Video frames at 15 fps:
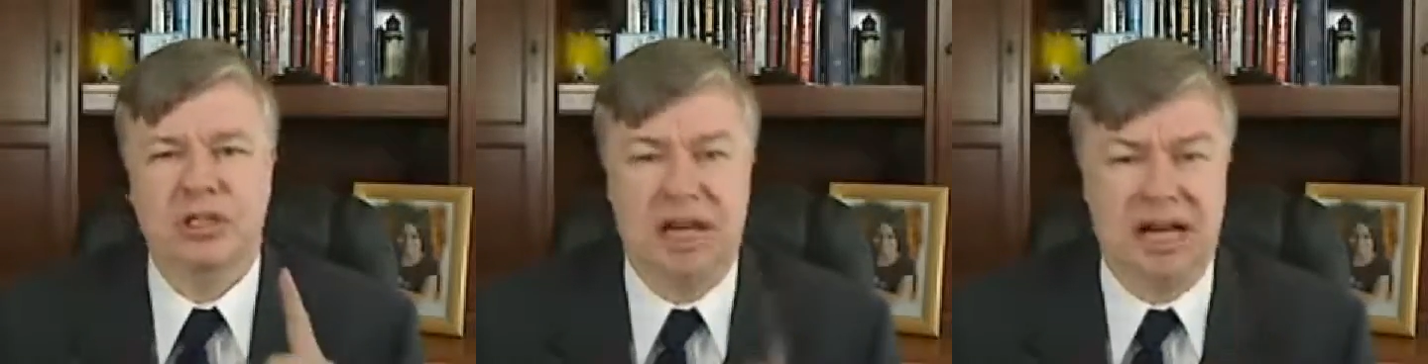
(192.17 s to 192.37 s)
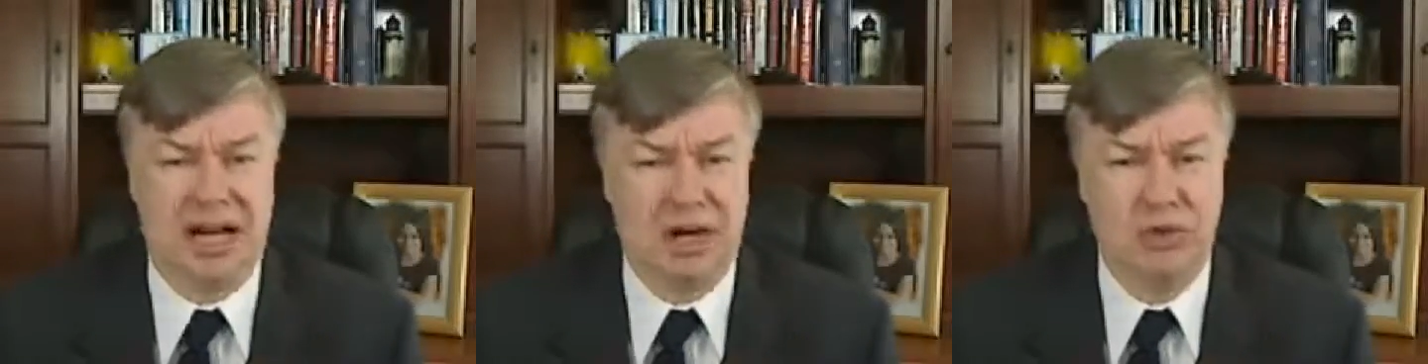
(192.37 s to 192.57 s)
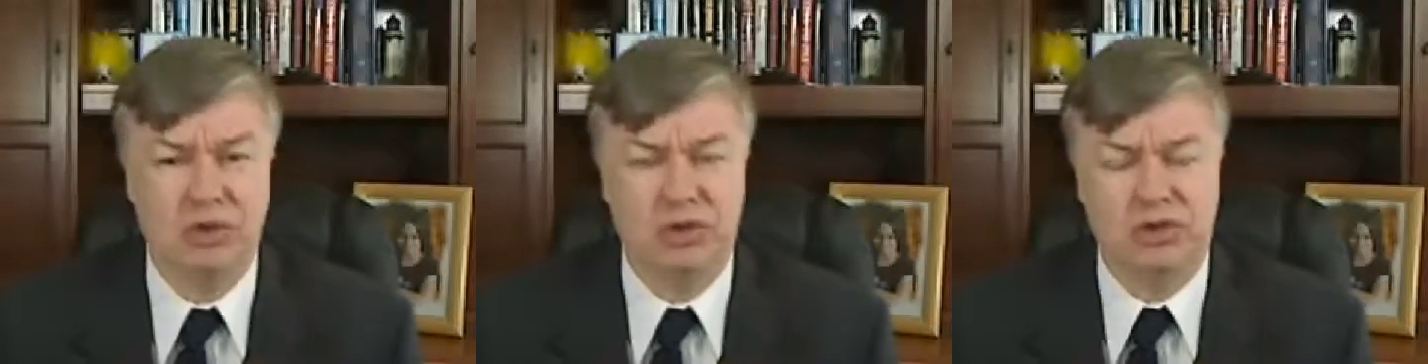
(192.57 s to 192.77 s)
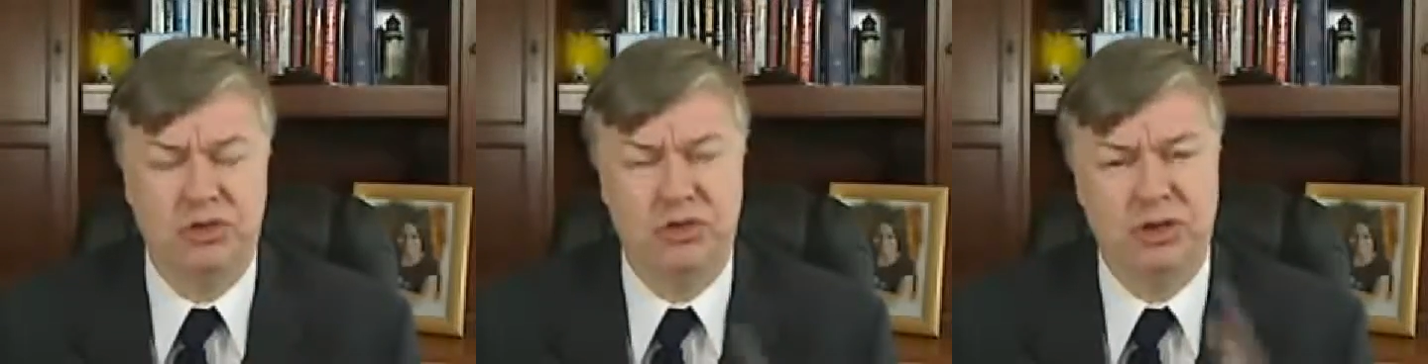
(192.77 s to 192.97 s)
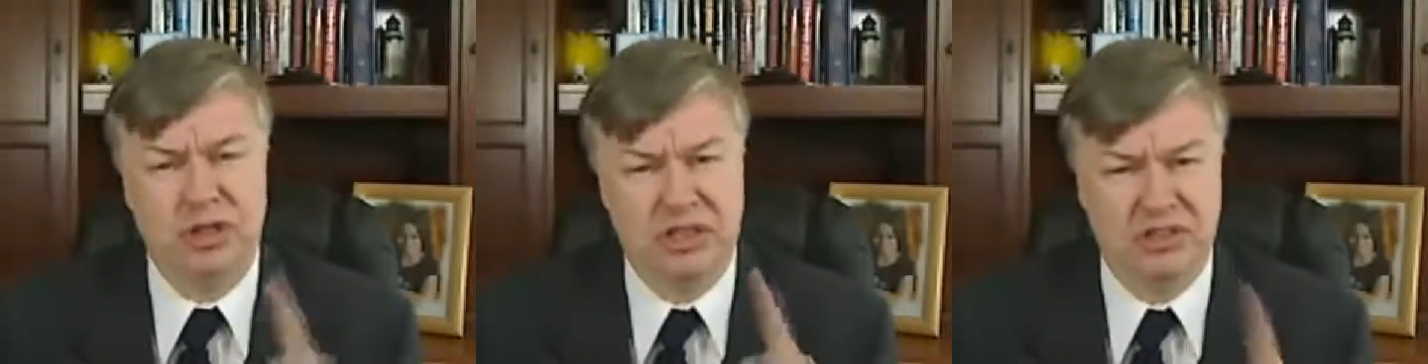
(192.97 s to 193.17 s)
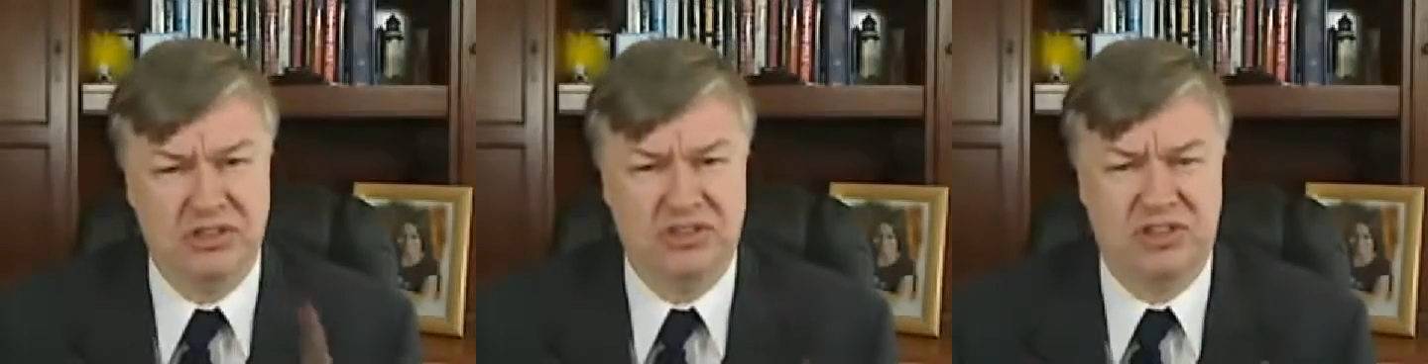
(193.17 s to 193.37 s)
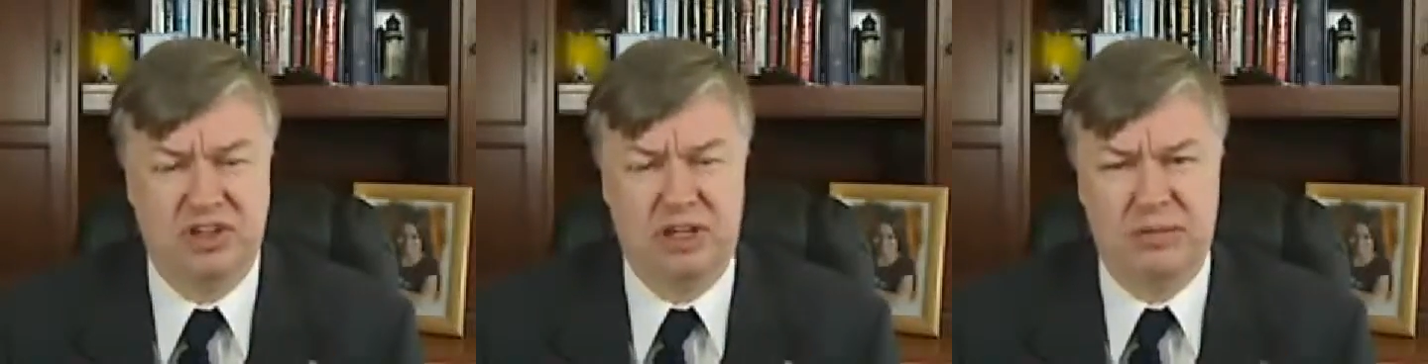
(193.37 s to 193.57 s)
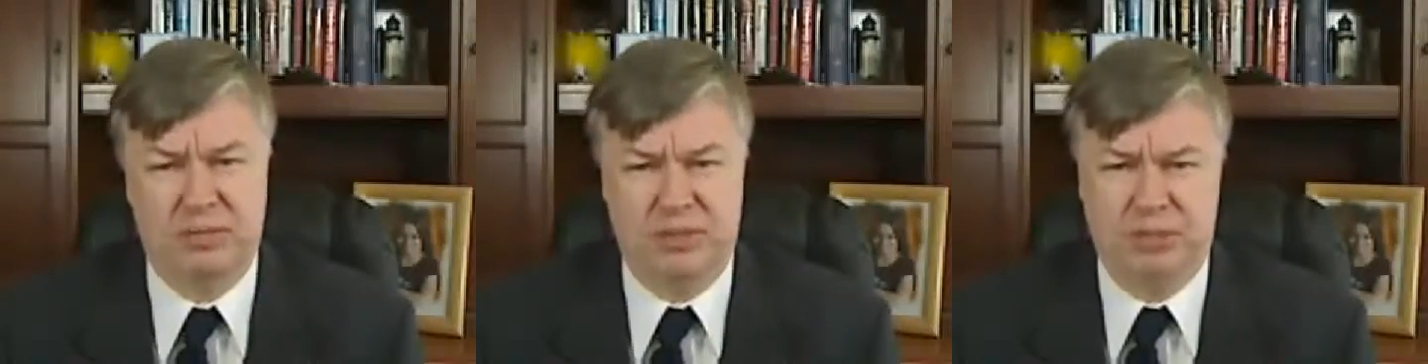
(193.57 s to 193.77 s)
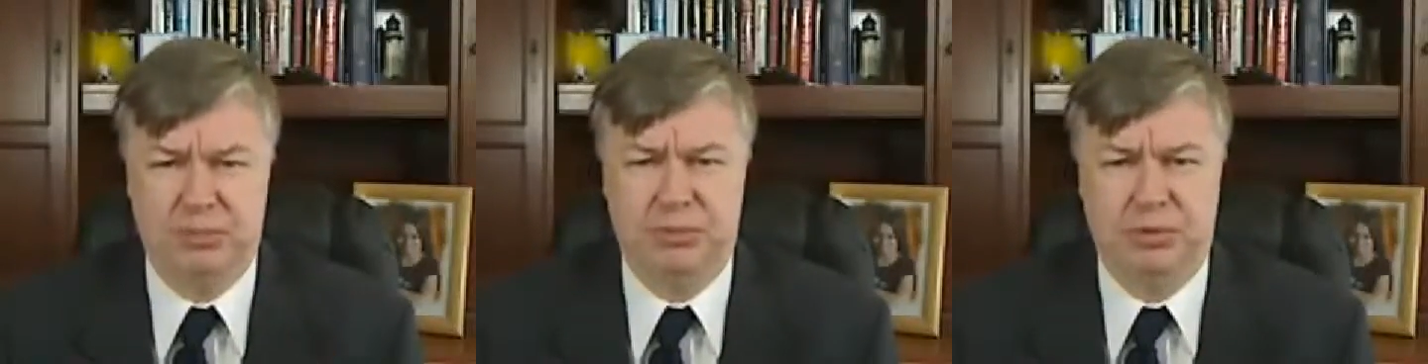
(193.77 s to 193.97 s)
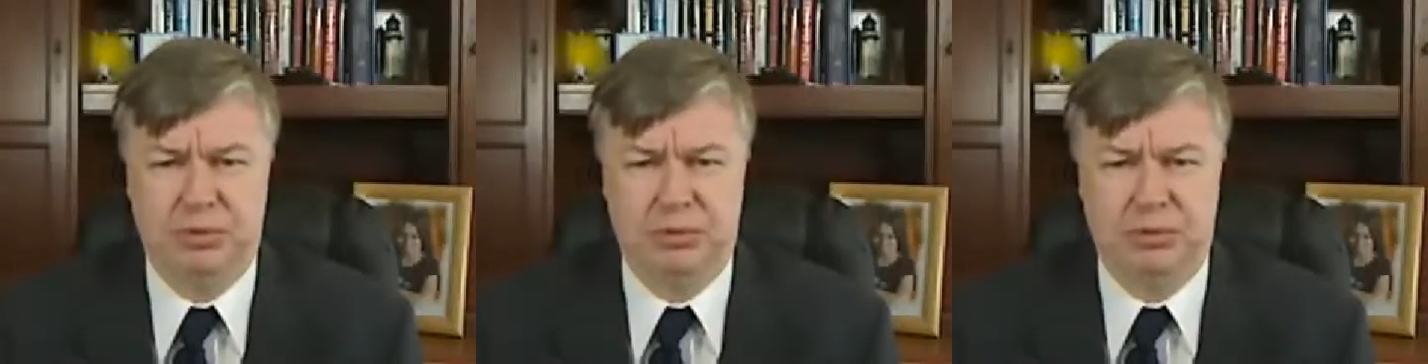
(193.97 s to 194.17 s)
the House and Senate
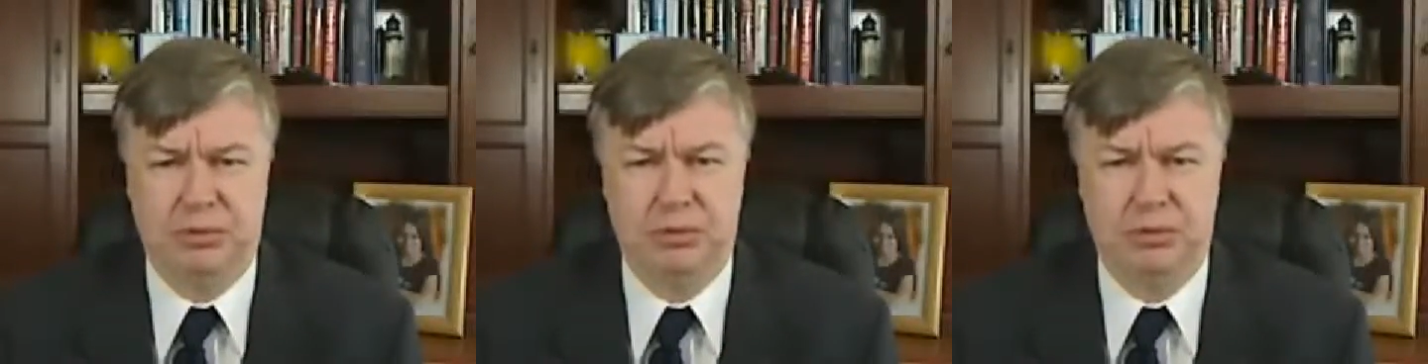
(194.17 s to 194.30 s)
people